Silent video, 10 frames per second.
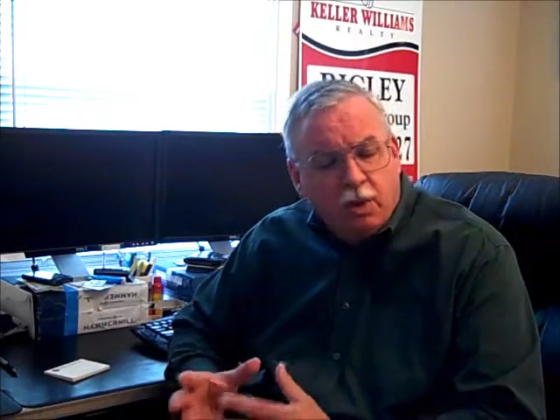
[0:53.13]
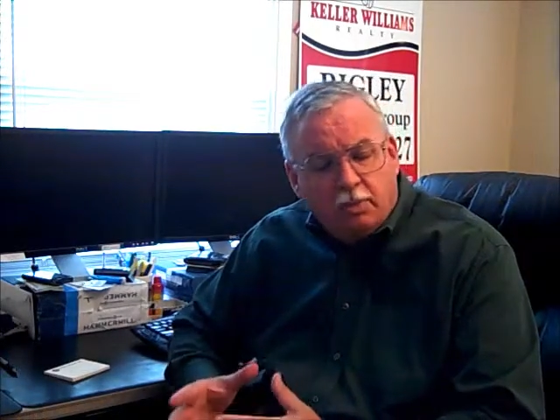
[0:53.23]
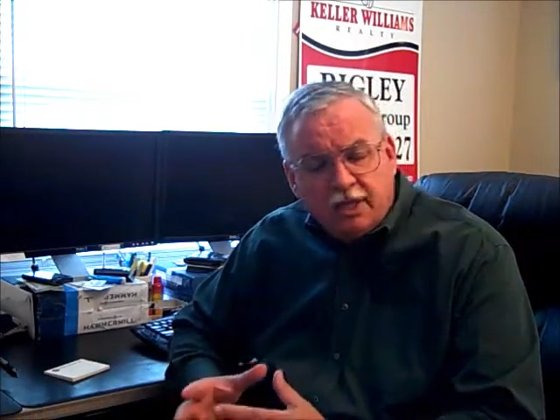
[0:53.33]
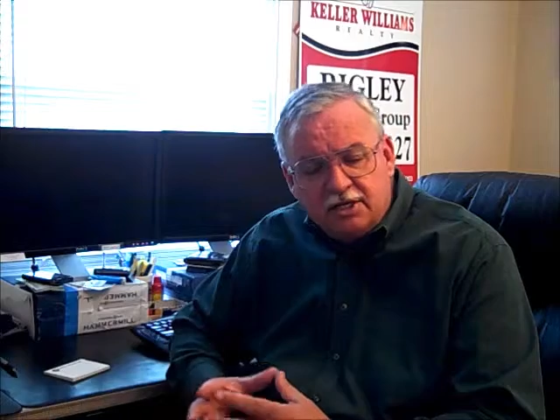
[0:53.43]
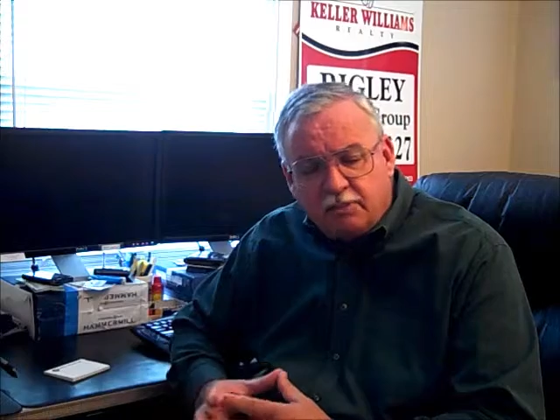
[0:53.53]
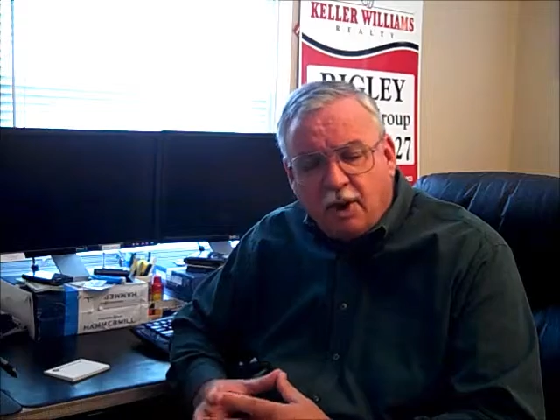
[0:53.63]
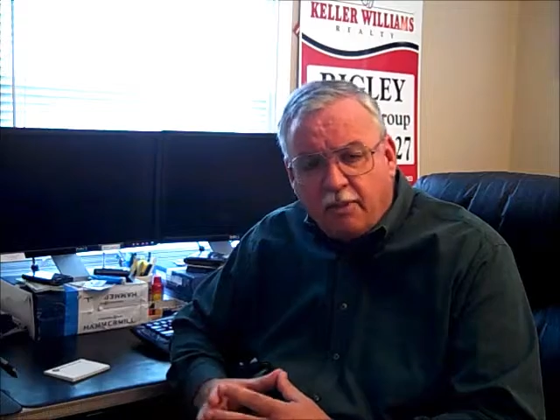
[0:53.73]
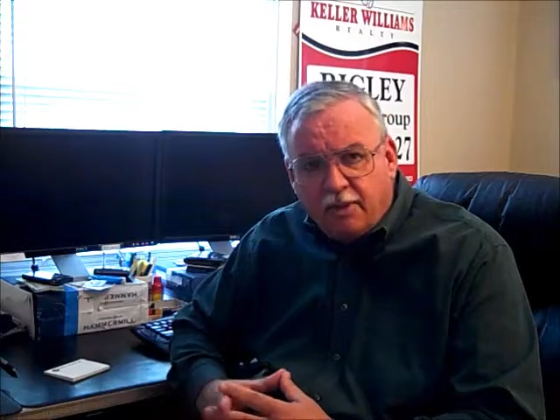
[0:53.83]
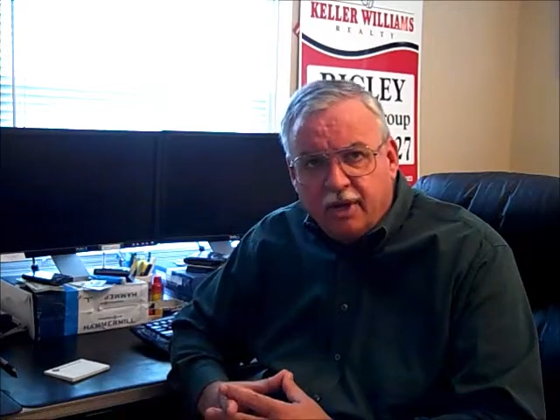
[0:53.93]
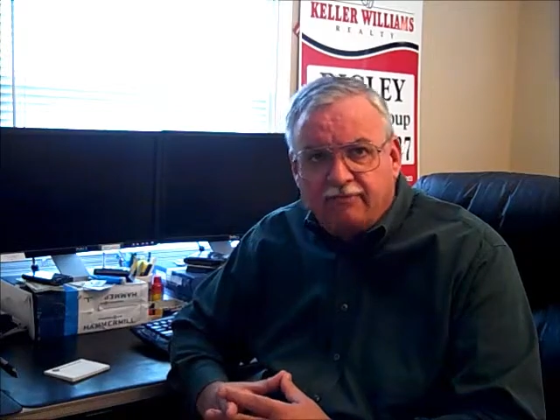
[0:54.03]
placed the
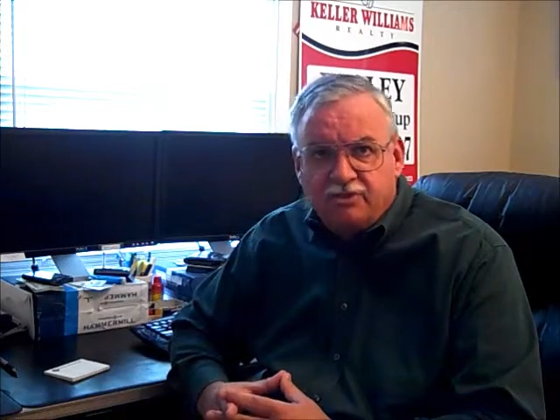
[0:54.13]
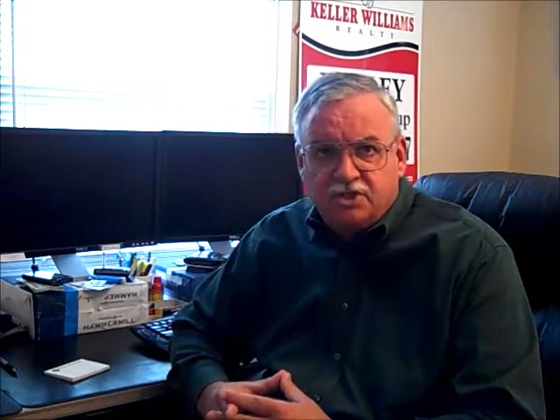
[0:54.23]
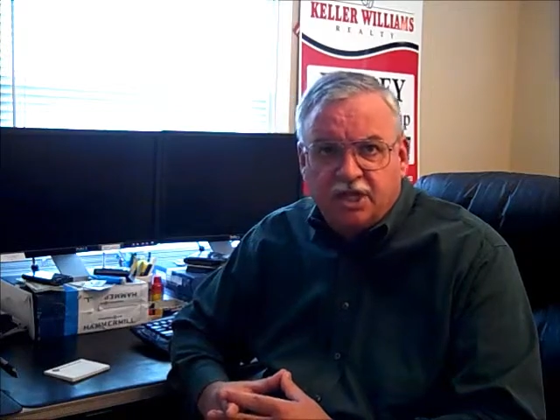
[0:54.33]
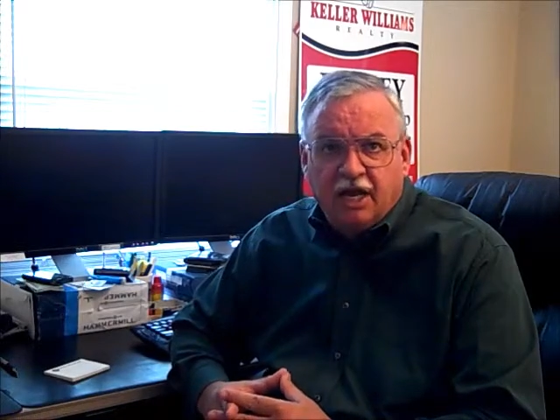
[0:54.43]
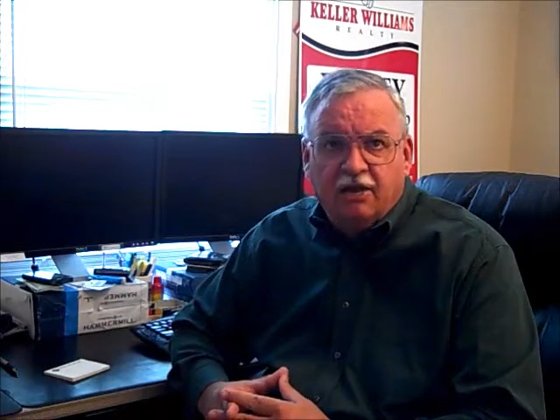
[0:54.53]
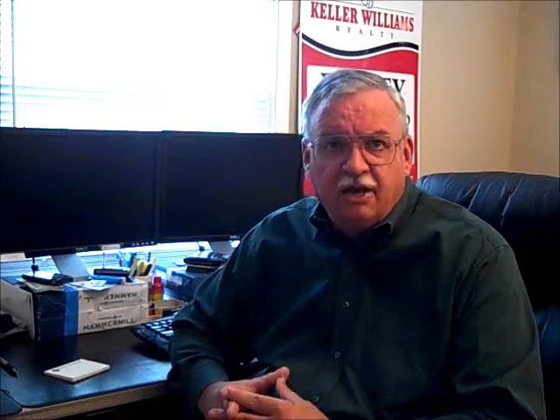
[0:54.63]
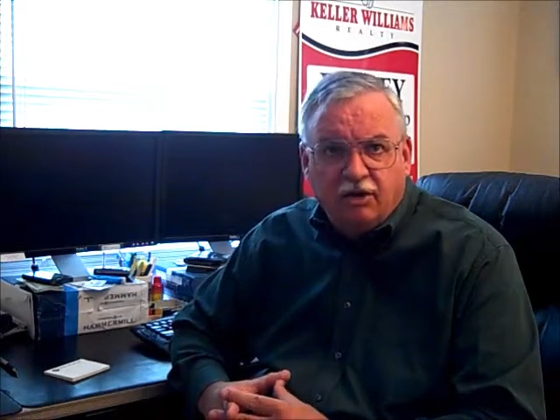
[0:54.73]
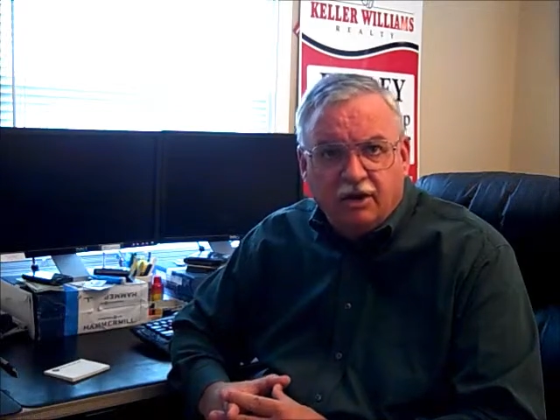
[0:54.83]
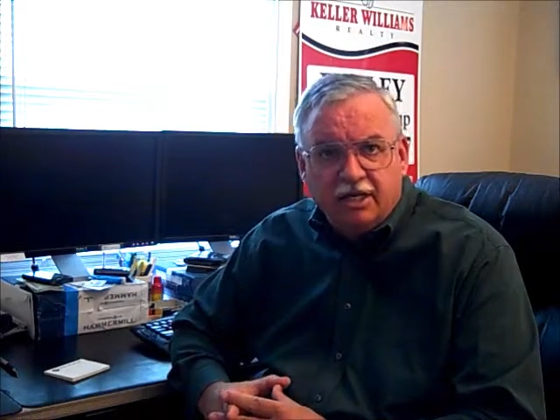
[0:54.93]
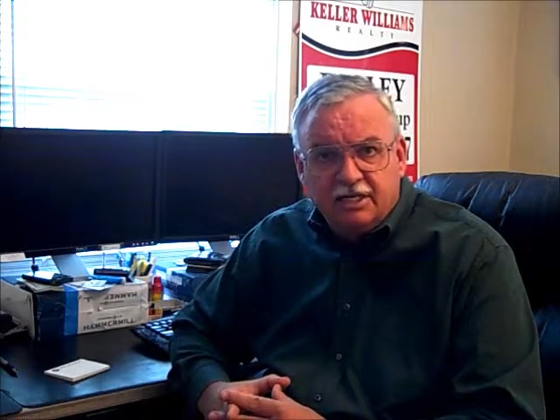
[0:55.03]
property up for sale in
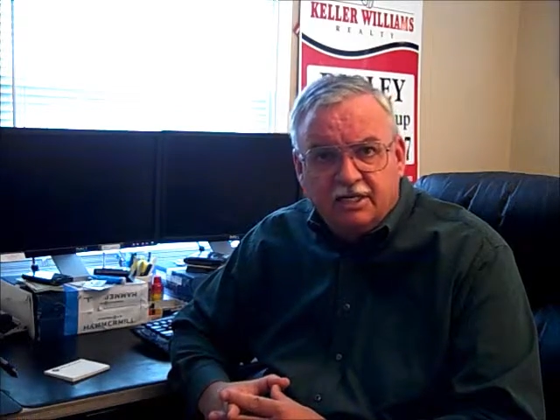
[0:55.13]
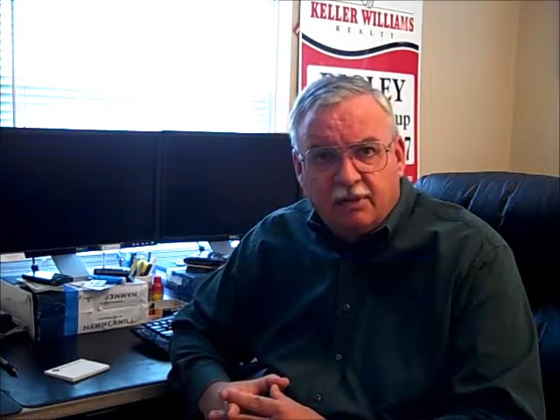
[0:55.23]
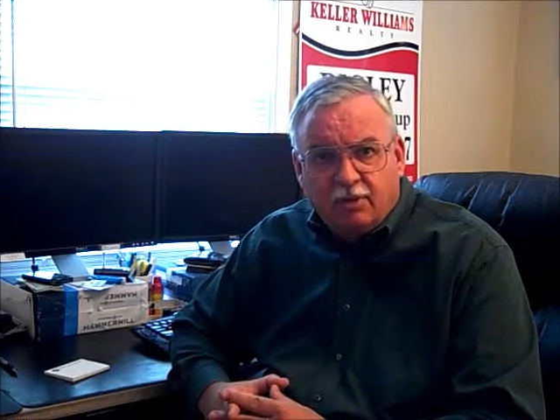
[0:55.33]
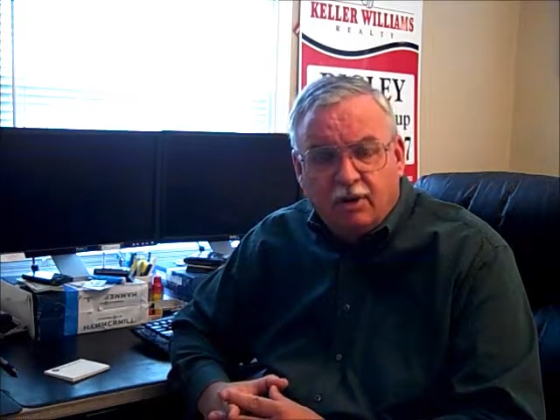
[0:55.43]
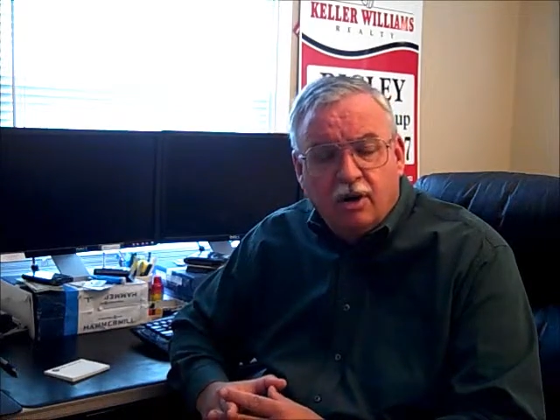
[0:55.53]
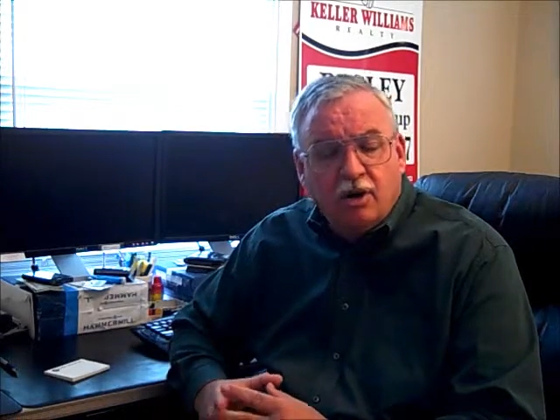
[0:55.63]
early December.